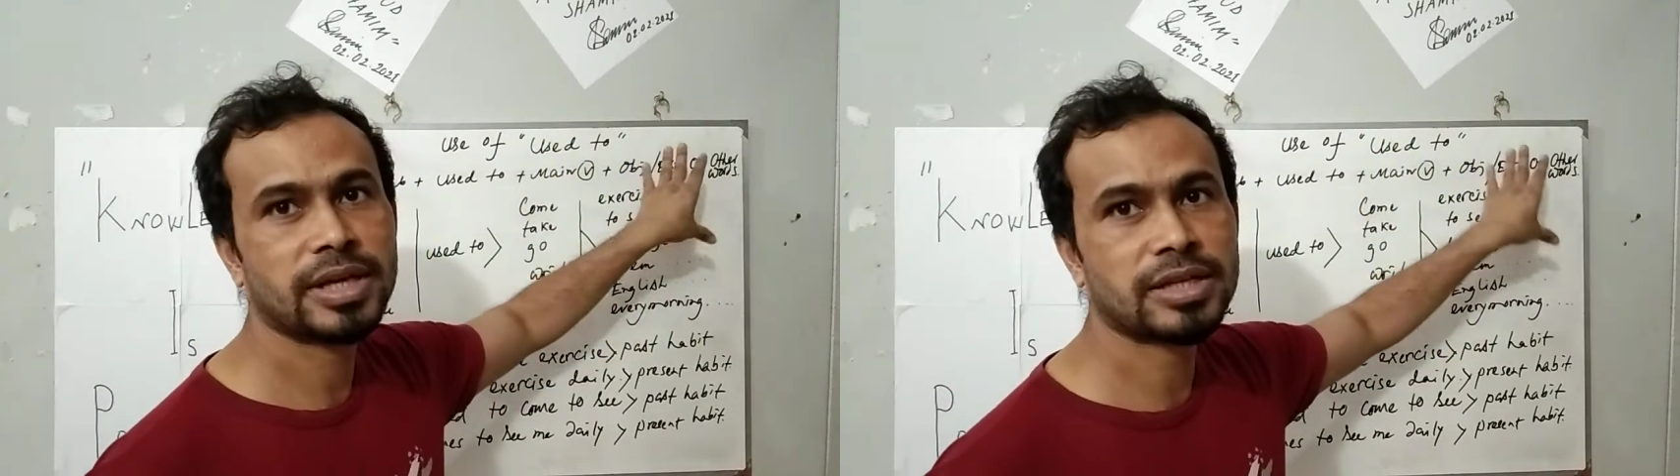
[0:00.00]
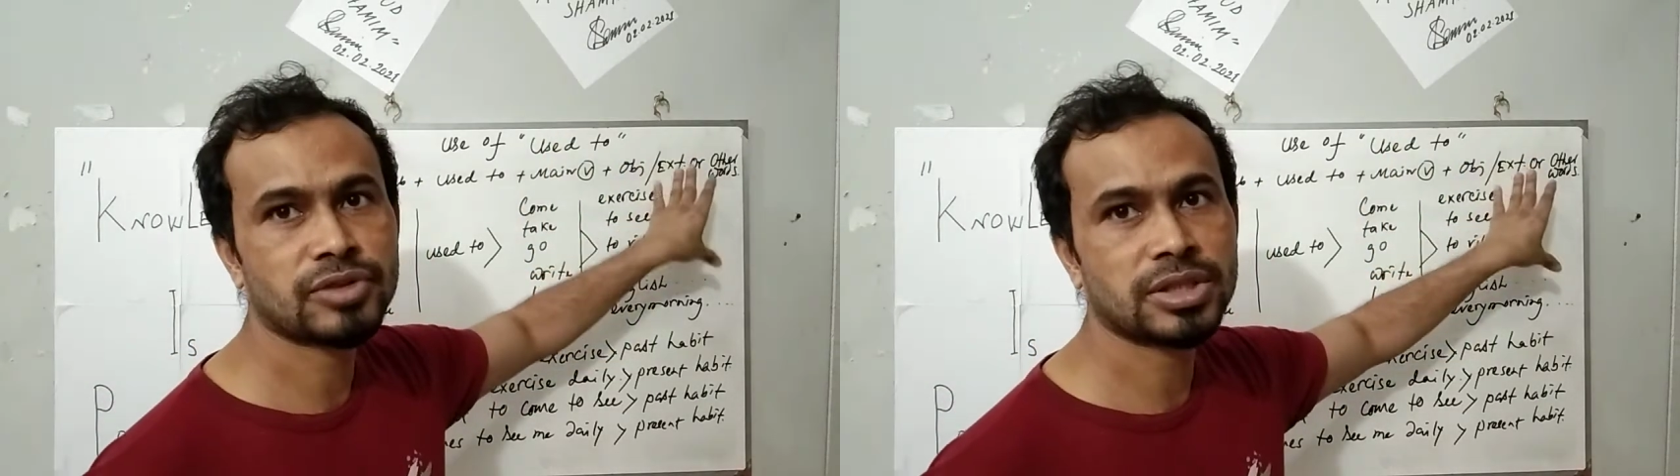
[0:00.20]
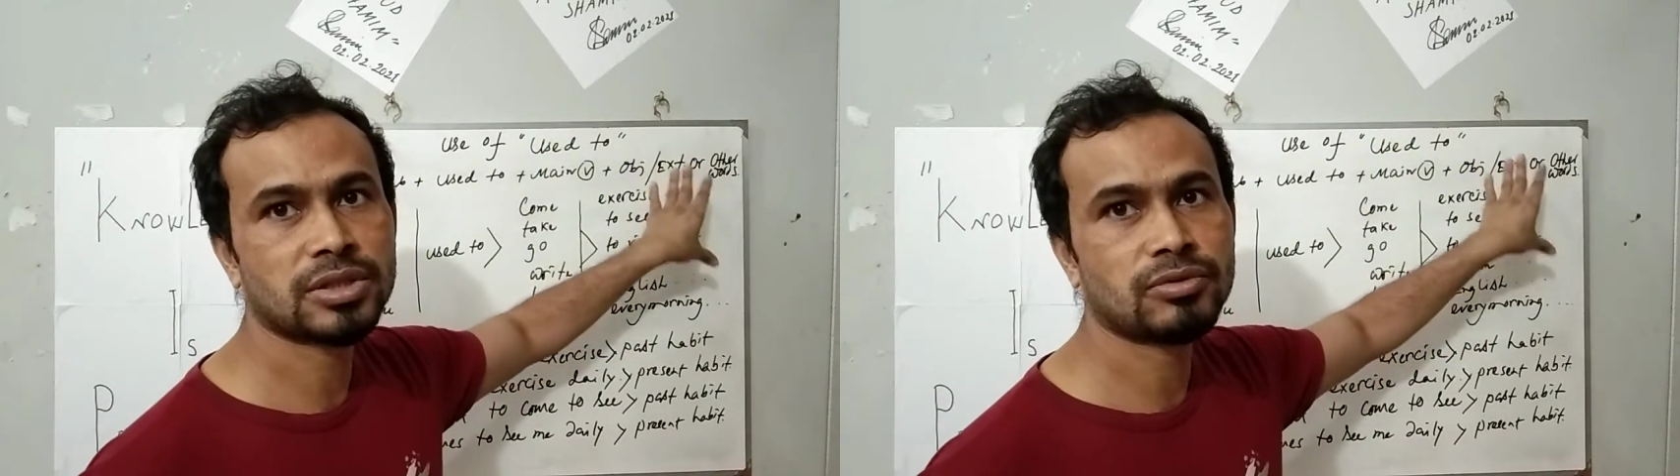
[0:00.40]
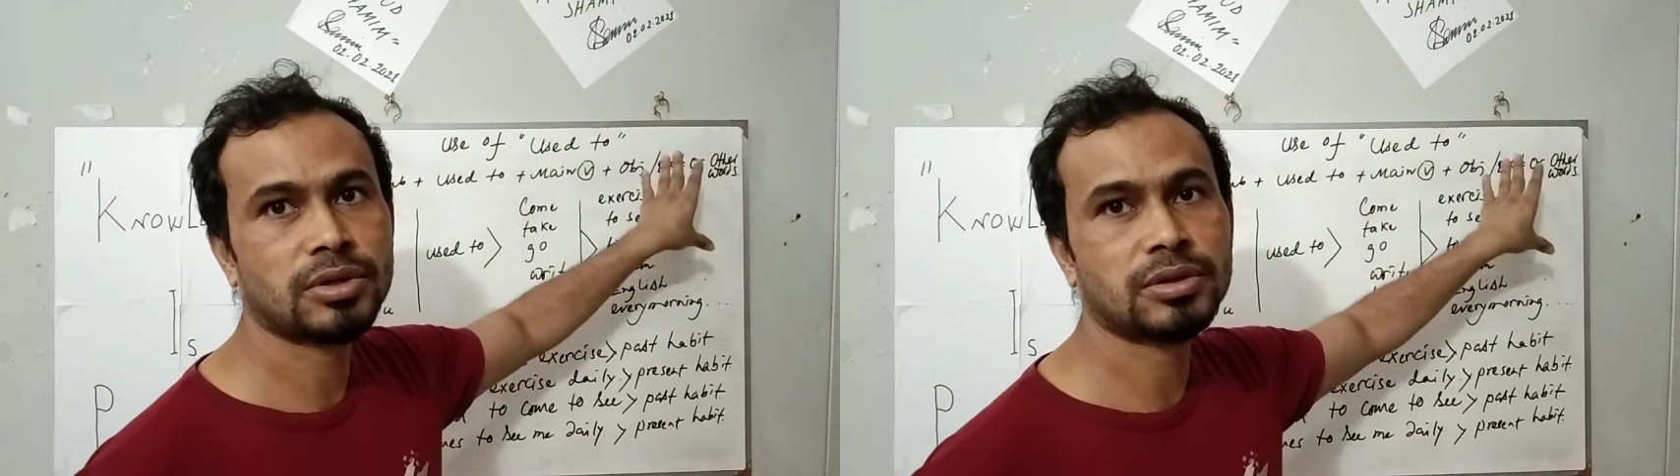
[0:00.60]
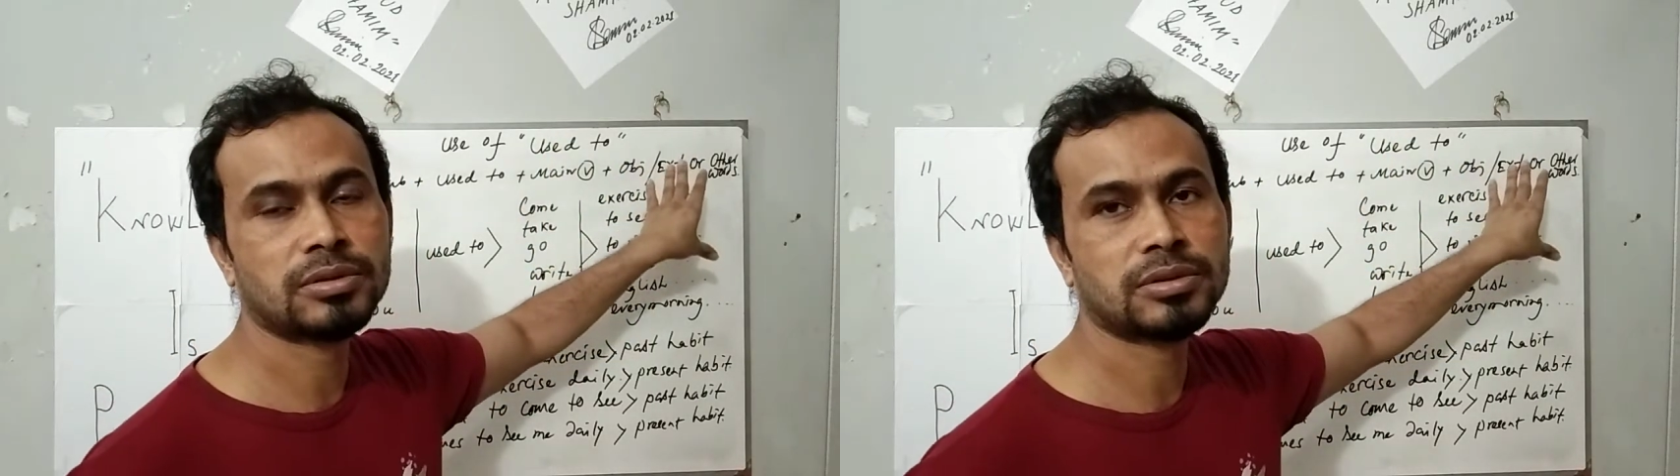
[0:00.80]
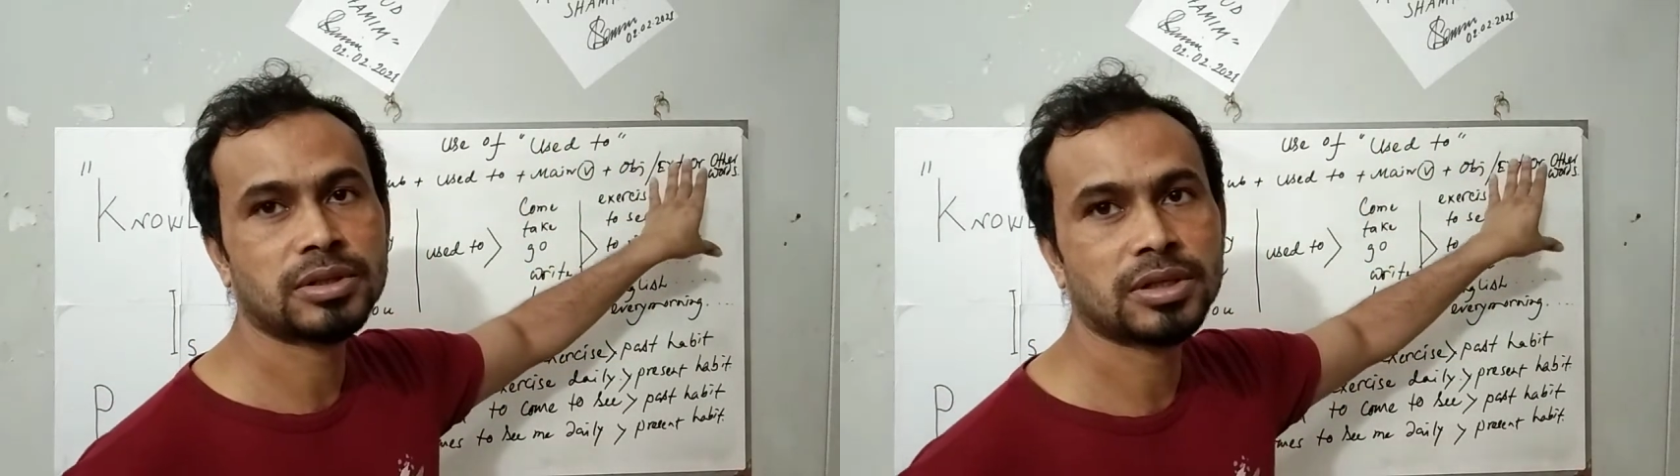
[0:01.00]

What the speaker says: extension or